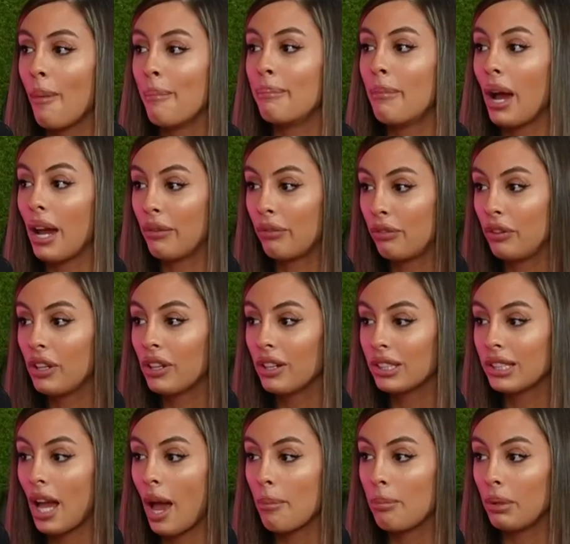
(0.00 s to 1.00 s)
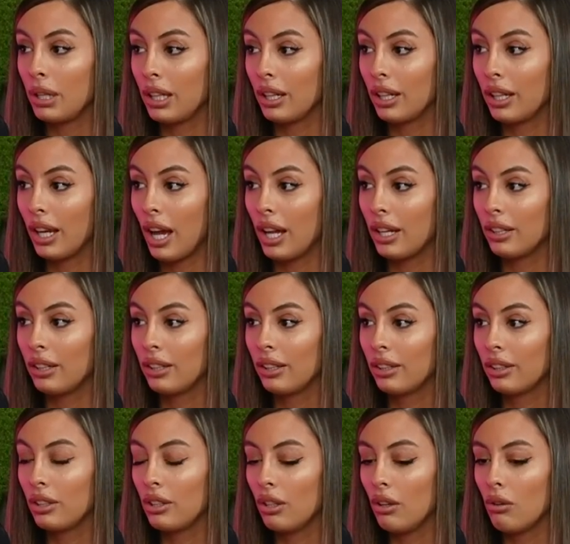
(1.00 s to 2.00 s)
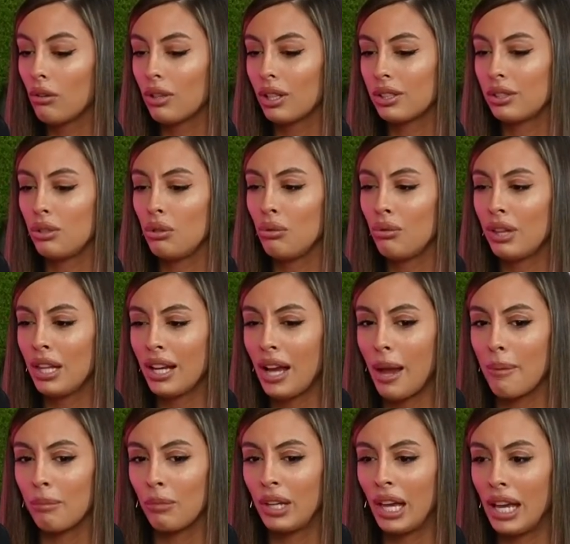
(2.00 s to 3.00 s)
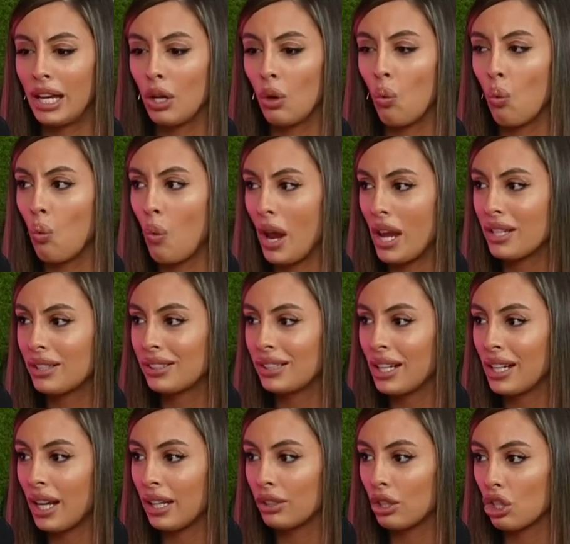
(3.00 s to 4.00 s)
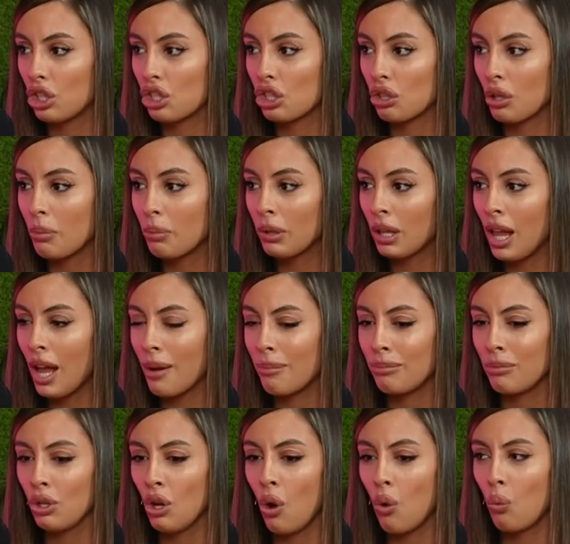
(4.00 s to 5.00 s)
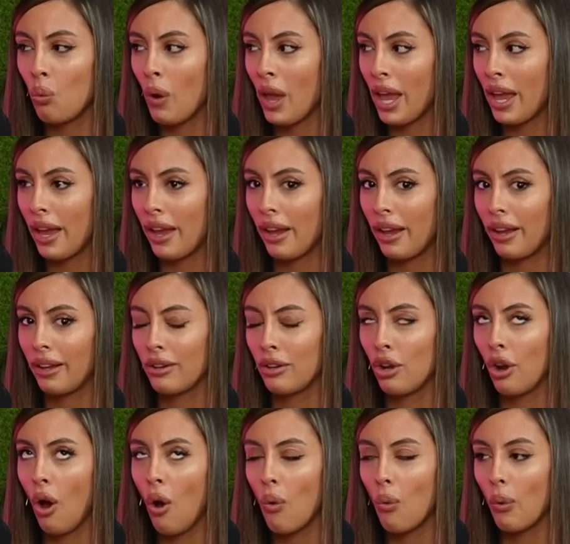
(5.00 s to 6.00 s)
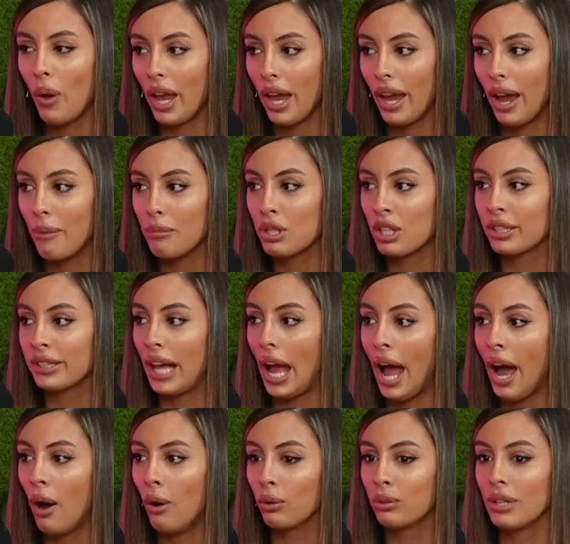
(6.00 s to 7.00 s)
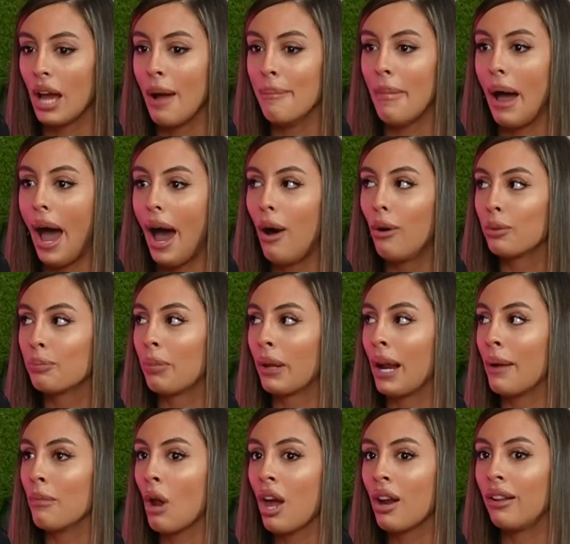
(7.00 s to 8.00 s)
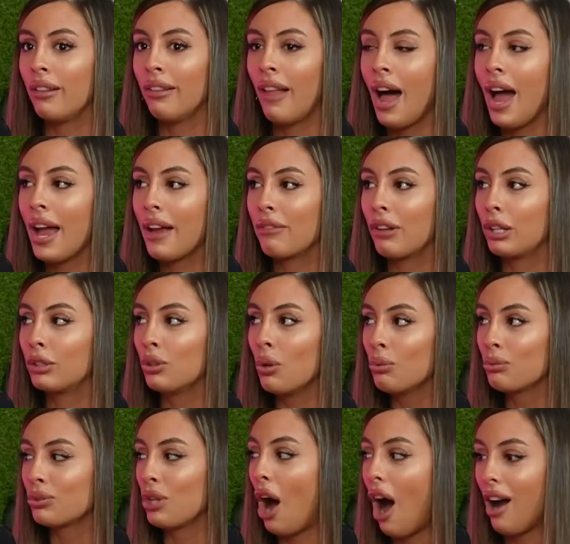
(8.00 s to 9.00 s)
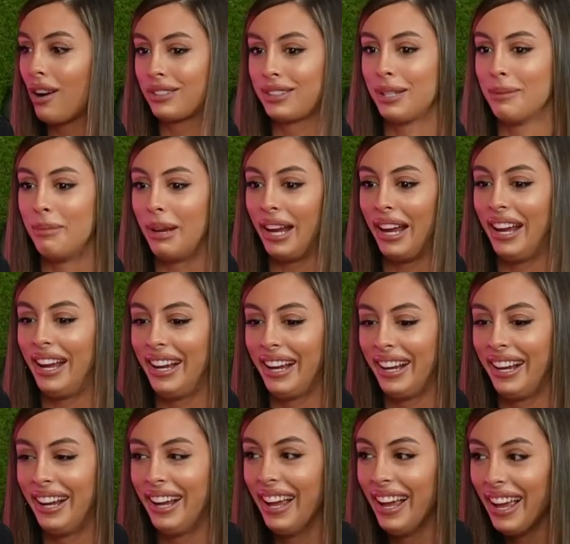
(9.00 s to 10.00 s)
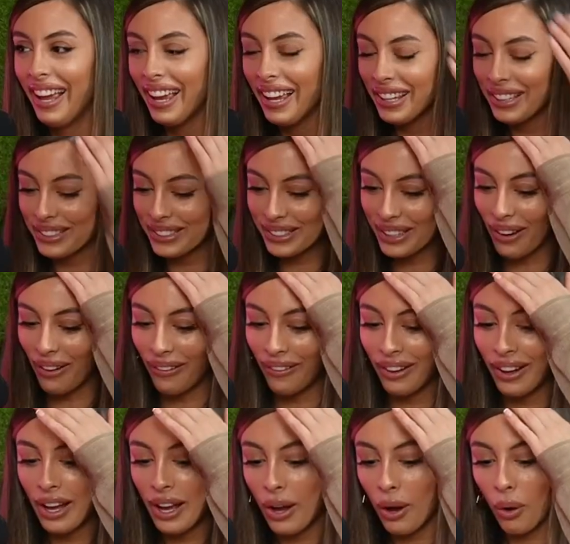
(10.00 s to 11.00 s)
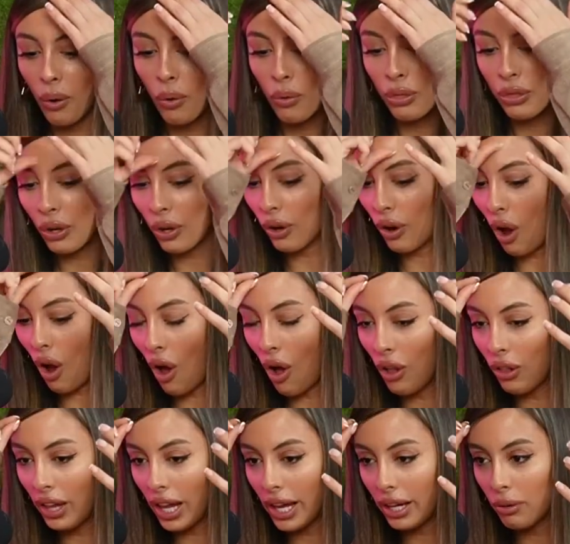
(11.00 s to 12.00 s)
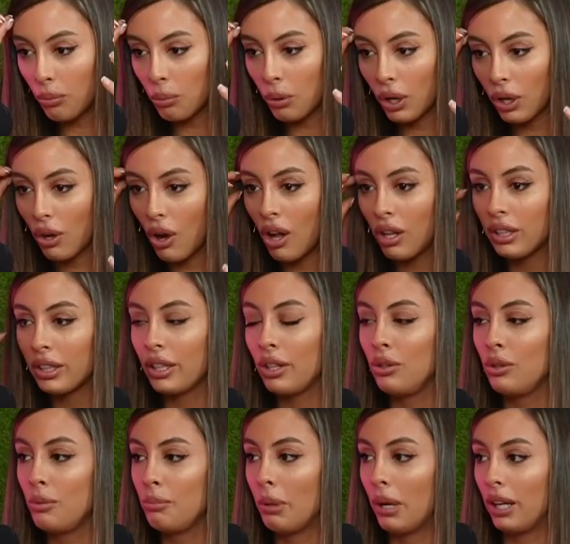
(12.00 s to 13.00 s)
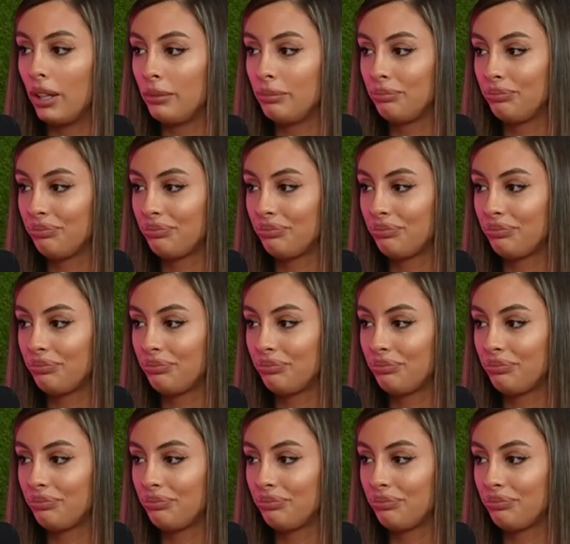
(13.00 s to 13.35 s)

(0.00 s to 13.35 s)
My fear is happening again, you know, because you think I'm getting wasted at the strip club. No way. No way. I'm just out. I'm out, but I'm not alive. Like, don't talk to me. So they're all like, we're calling an Uber.